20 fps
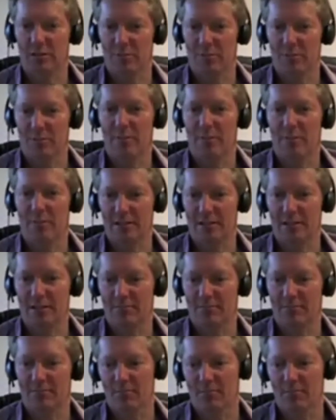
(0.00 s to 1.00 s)
It makes
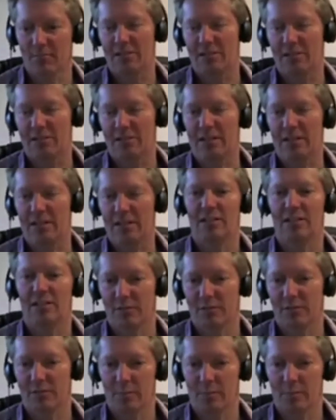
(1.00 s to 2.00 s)
it much
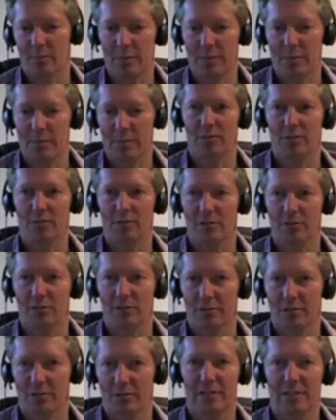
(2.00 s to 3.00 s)
easier for people to
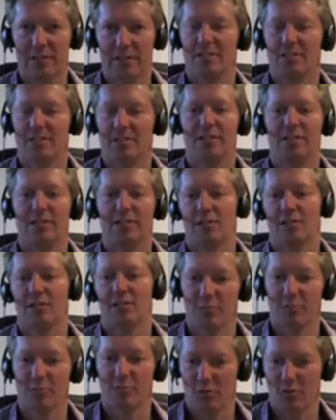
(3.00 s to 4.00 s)
then sit and
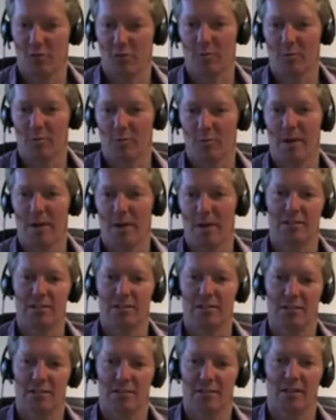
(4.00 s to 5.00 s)
do a formal
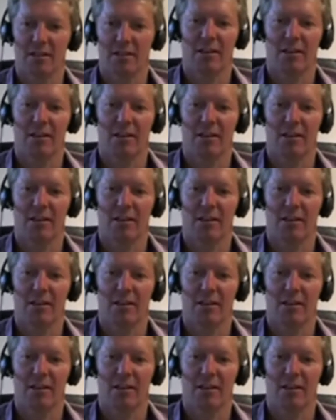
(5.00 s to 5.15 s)
practice